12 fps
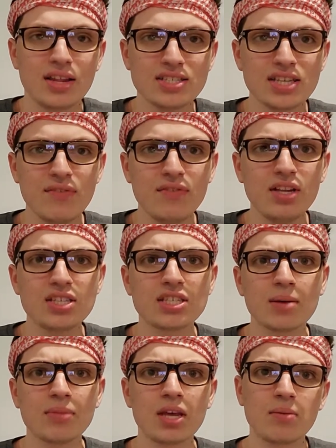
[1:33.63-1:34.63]
That's definitely
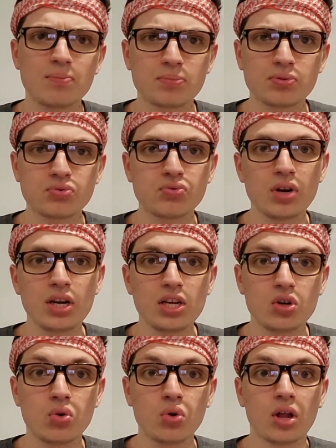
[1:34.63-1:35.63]
something
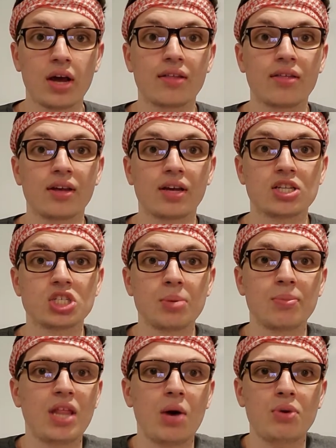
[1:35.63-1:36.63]
pretty cool, I think, and
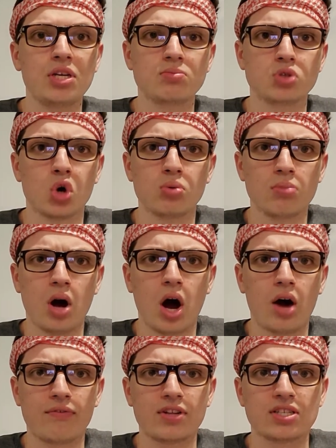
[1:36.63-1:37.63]
something that we don't
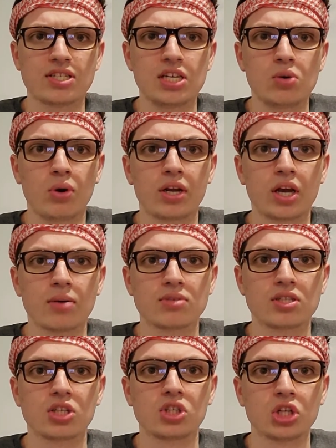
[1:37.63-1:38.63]
often see when it
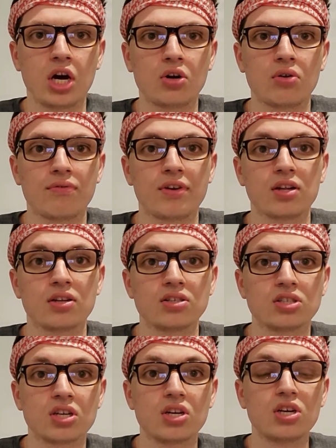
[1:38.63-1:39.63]
comes to Ninjago
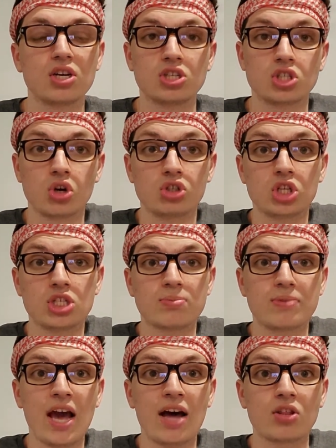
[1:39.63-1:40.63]
villains. So
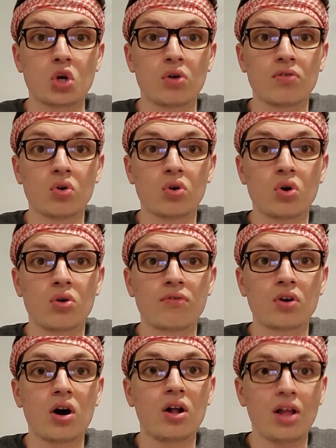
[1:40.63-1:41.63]
just, yeah, the Overlord
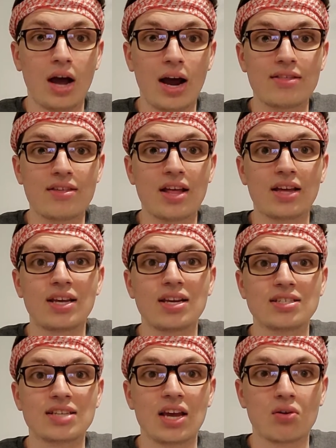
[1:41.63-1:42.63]
overall, I think that he
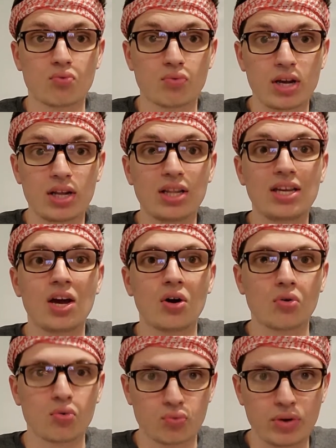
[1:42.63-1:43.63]
is a
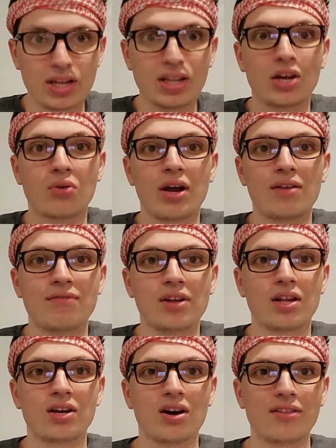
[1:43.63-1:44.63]
really, really great
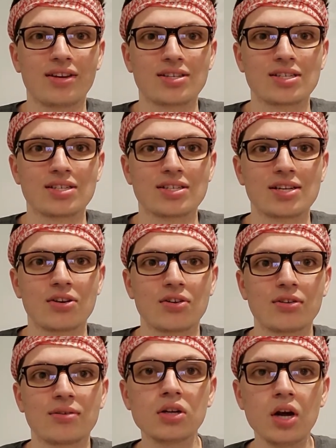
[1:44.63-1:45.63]
villain, all things
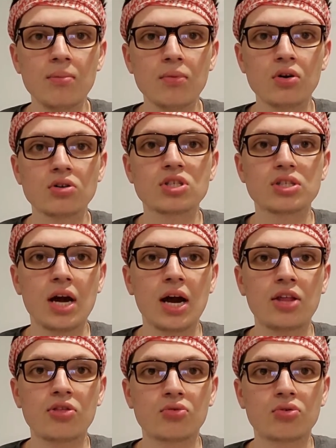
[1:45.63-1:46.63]
considered. Numbers
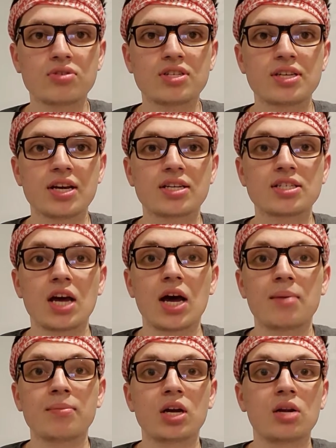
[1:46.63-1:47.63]
9 through 6,
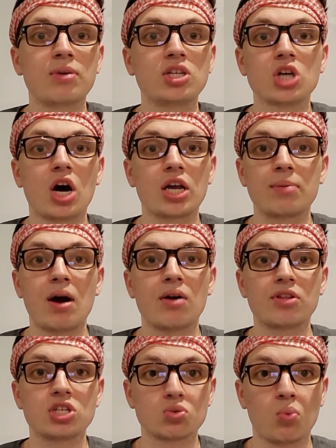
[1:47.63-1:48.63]
I'm going to be talking about
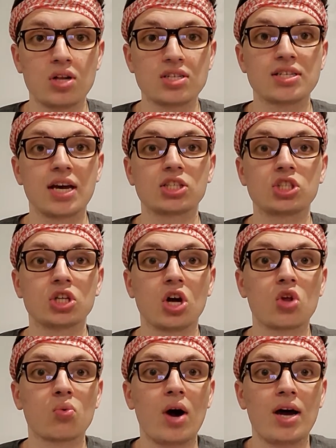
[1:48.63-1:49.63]
in this one section.
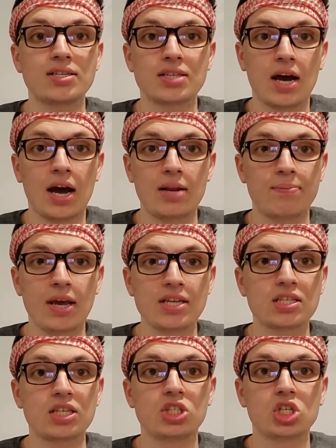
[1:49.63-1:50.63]
Otherwise, I'd
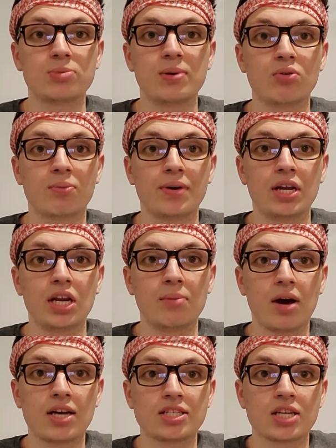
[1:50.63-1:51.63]
basically just be repeating
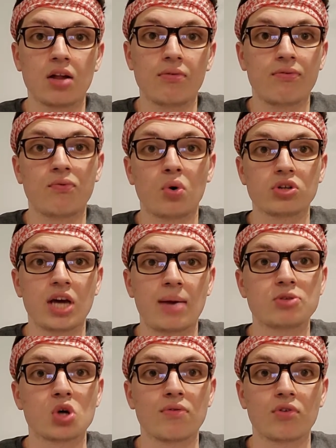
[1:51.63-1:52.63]
myself four
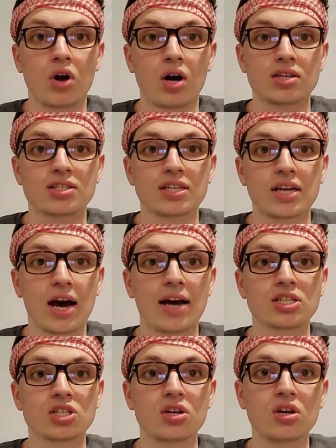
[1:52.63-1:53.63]
times over, honestly,
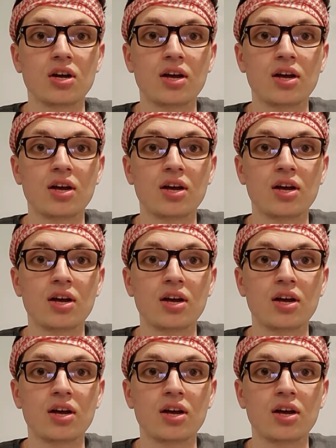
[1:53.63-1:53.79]
guys.